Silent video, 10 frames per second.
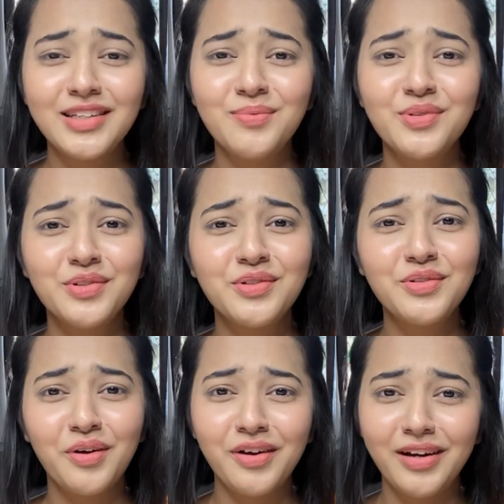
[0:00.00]
I'm so
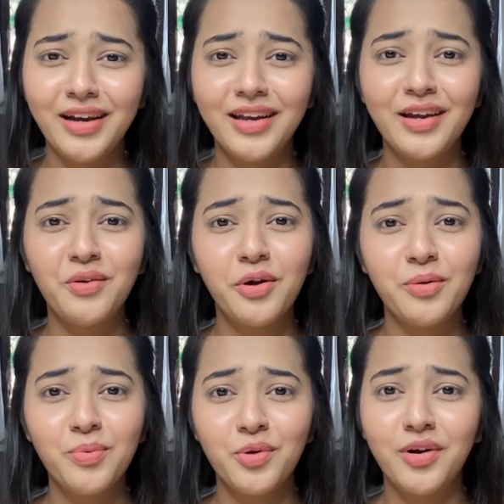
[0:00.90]
sorry. I had not
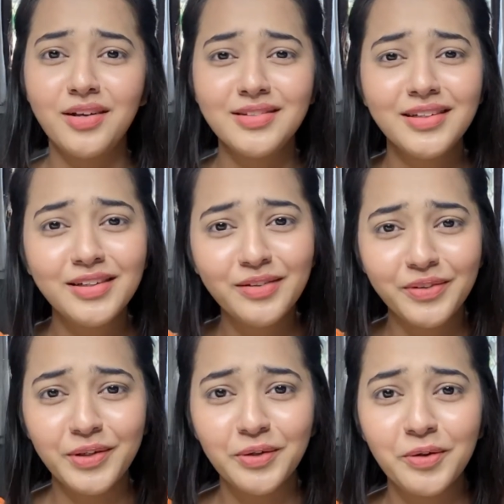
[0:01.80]
uploaded a single
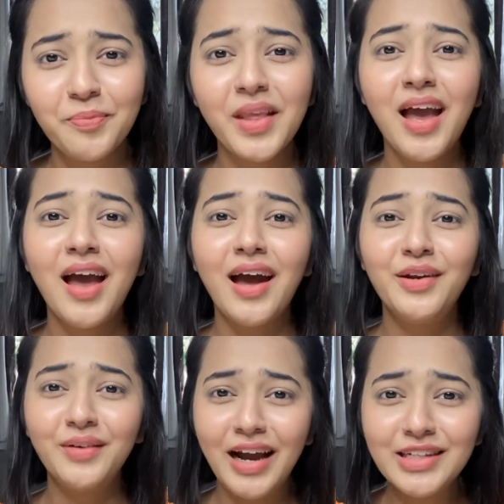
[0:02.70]
video and
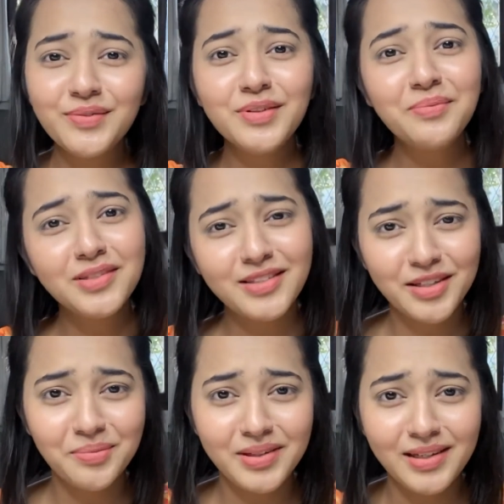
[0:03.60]
you guys were
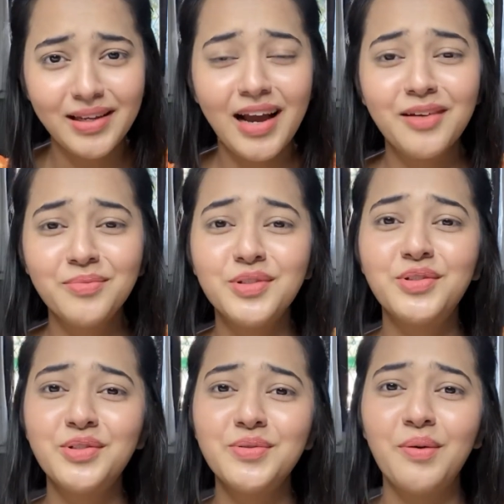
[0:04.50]
missing me. I
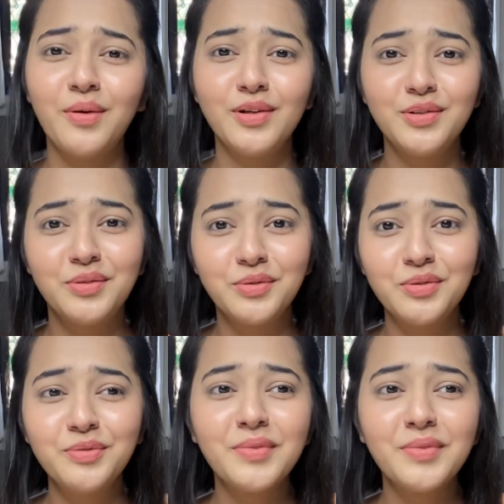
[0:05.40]
missed you all too.